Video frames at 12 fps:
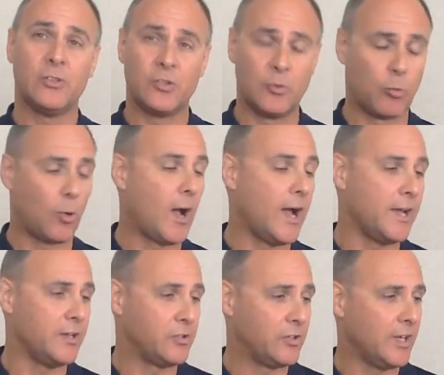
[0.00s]

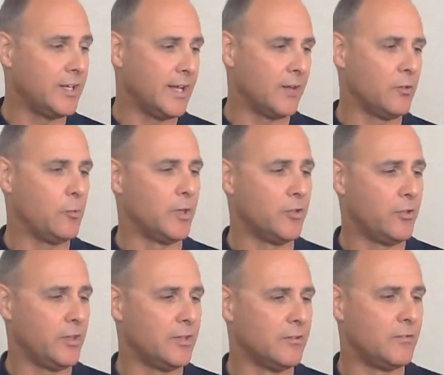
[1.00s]
surprise announcements
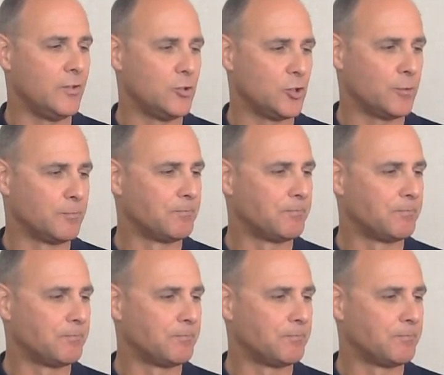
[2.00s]
in the future.